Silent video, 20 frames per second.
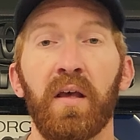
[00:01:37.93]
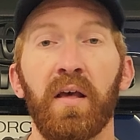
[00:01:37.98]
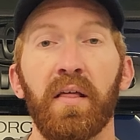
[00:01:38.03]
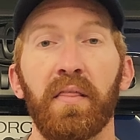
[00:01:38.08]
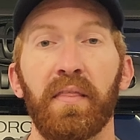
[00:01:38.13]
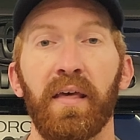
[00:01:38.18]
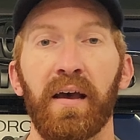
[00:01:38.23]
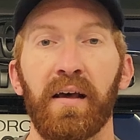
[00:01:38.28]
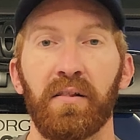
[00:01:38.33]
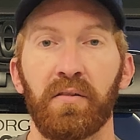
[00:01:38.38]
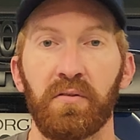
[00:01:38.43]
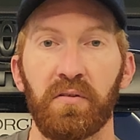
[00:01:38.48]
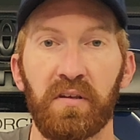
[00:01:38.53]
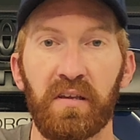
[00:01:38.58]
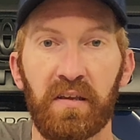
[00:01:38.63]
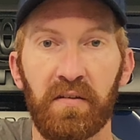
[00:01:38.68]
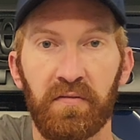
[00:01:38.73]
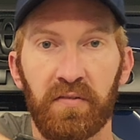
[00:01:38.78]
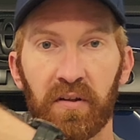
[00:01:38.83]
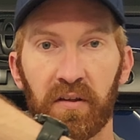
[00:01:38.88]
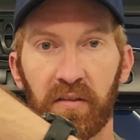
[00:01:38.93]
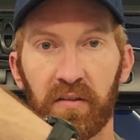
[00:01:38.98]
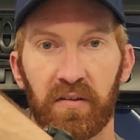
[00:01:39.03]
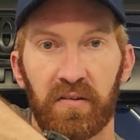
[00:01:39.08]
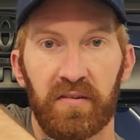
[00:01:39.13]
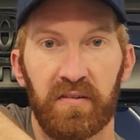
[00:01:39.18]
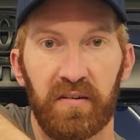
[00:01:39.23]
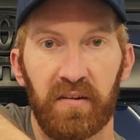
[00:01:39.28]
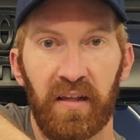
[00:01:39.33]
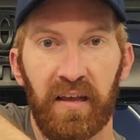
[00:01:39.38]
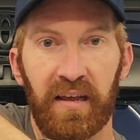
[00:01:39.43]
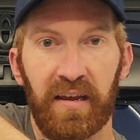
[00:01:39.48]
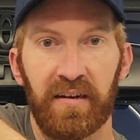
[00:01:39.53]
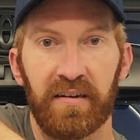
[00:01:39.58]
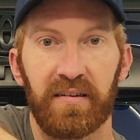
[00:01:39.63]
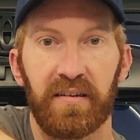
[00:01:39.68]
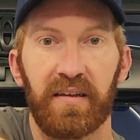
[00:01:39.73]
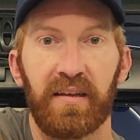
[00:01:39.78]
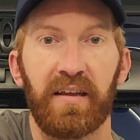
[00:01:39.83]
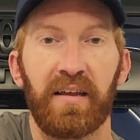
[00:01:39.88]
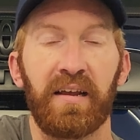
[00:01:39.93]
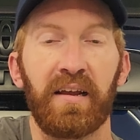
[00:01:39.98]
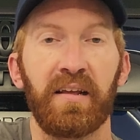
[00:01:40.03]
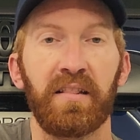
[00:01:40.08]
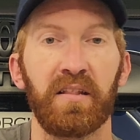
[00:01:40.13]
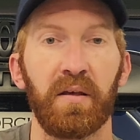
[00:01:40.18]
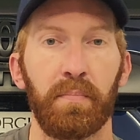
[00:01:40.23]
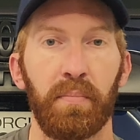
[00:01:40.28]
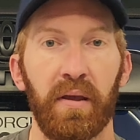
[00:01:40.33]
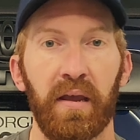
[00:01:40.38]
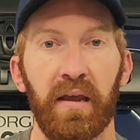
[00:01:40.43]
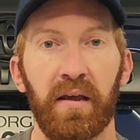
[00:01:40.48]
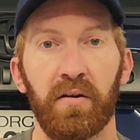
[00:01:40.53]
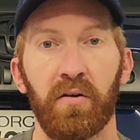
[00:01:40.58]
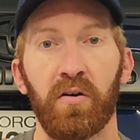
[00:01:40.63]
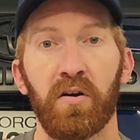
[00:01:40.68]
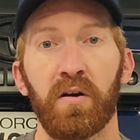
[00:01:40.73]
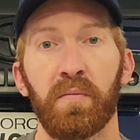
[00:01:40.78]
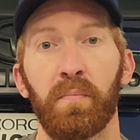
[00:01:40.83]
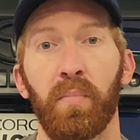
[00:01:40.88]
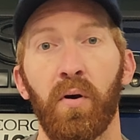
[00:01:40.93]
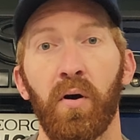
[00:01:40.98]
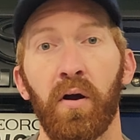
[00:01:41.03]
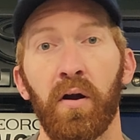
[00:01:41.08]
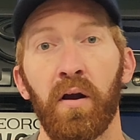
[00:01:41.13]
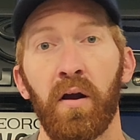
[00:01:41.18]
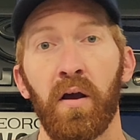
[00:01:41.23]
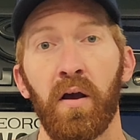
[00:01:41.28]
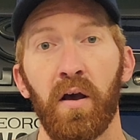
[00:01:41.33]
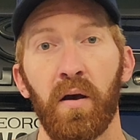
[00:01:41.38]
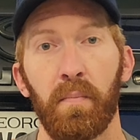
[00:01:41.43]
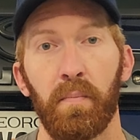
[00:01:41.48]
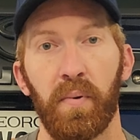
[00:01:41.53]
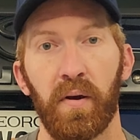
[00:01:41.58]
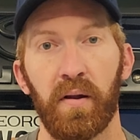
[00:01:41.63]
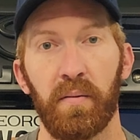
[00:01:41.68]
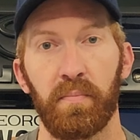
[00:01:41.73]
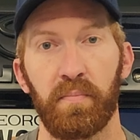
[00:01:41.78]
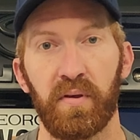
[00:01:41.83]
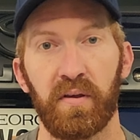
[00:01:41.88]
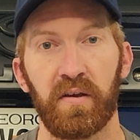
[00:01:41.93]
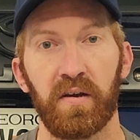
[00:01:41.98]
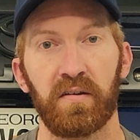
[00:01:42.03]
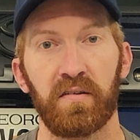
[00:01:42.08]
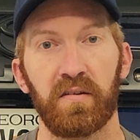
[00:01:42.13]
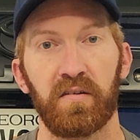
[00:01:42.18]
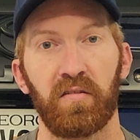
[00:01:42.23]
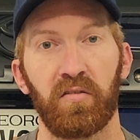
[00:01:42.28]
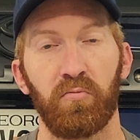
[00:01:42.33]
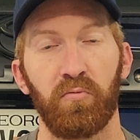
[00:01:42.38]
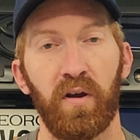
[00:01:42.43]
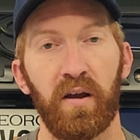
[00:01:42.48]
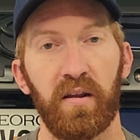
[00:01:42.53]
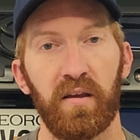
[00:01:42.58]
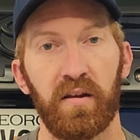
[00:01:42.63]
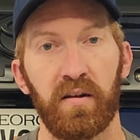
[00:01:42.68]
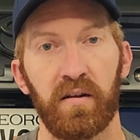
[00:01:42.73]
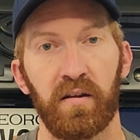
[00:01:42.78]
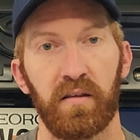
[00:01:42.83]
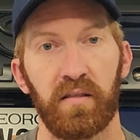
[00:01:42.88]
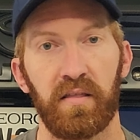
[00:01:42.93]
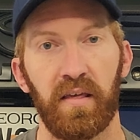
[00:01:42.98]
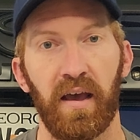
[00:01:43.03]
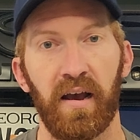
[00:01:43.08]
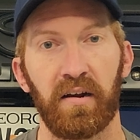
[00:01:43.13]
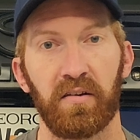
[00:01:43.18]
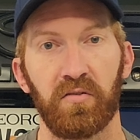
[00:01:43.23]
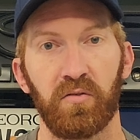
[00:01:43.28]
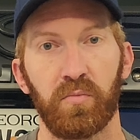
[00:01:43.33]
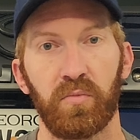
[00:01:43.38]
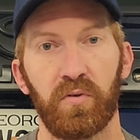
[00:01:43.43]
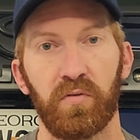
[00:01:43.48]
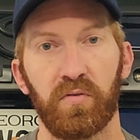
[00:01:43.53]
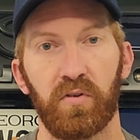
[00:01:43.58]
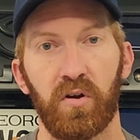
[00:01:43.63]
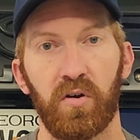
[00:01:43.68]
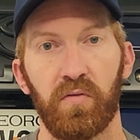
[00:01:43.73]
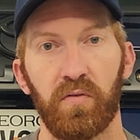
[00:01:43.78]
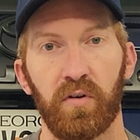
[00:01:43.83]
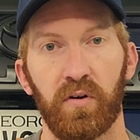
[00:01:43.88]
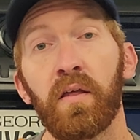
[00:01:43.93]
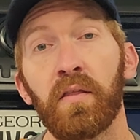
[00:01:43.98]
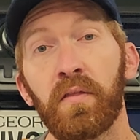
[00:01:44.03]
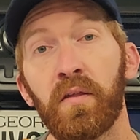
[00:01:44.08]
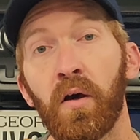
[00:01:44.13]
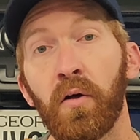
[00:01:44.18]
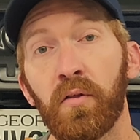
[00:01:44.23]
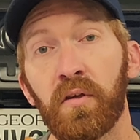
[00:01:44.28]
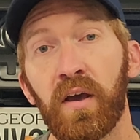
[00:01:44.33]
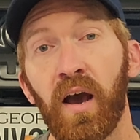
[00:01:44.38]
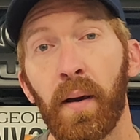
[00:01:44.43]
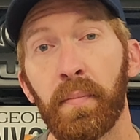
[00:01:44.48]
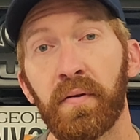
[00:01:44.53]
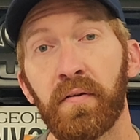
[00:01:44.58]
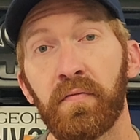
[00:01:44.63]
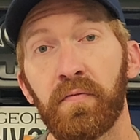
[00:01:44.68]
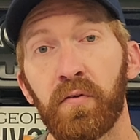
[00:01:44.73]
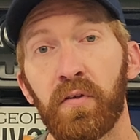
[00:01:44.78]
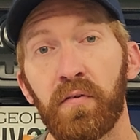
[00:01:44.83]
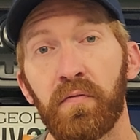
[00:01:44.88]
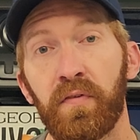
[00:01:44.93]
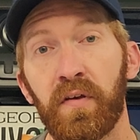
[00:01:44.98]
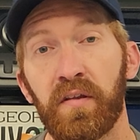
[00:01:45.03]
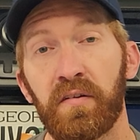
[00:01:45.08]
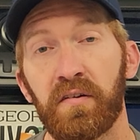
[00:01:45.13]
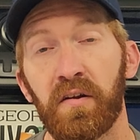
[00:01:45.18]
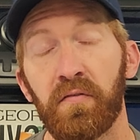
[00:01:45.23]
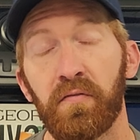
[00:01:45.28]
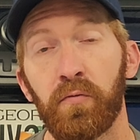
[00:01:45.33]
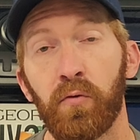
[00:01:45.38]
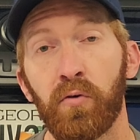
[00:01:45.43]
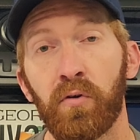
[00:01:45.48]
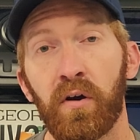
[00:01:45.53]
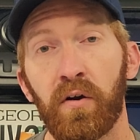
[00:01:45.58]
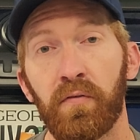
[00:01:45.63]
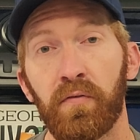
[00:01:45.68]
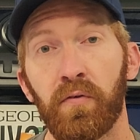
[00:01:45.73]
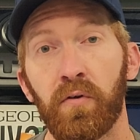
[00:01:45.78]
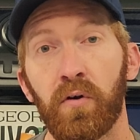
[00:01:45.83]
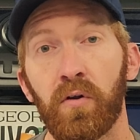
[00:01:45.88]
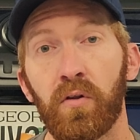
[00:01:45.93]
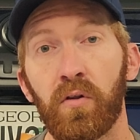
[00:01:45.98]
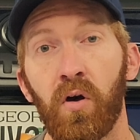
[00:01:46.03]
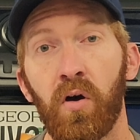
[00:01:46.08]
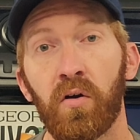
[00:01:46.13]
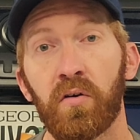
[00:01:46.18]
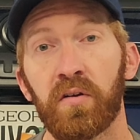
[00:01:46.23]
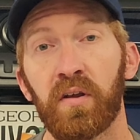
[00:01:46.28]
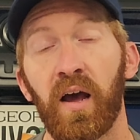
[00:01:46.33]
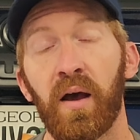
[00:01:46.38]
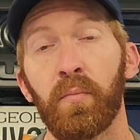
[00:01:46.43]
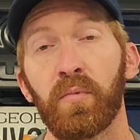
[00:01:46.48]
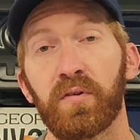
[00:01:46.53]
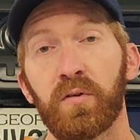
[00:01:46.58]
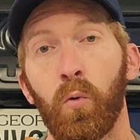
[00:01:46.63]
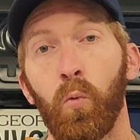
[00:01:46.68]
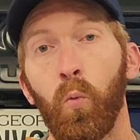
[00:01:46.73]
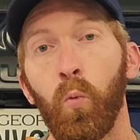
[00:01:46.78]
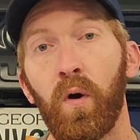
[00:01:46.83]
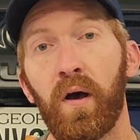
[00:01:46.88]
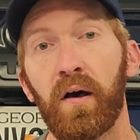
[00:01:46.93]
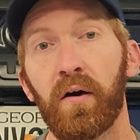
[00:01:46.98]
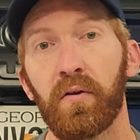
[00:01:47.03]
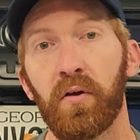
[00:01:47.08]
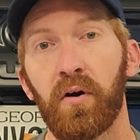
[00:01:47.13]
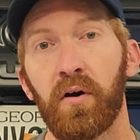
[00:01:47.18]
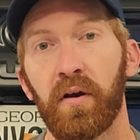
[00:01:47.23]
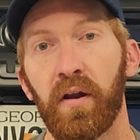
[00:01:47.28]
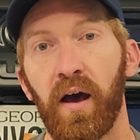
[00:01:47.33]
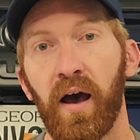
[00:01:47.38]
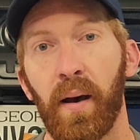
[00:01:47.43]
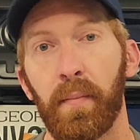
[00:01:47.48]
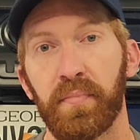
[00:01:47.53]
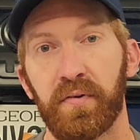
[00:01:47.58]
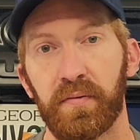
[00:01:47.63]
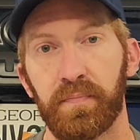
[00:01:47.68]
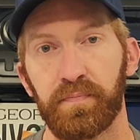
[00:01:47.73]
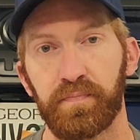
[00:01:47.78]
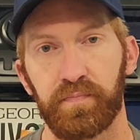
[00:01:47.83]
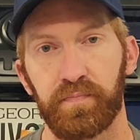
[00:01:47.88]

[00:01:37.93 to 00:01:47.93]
That leaves the slant in the panhard bar, but because it's threaded, the axle moves over. The only option for the 5th gen 4runner for a long time was a weld-on option.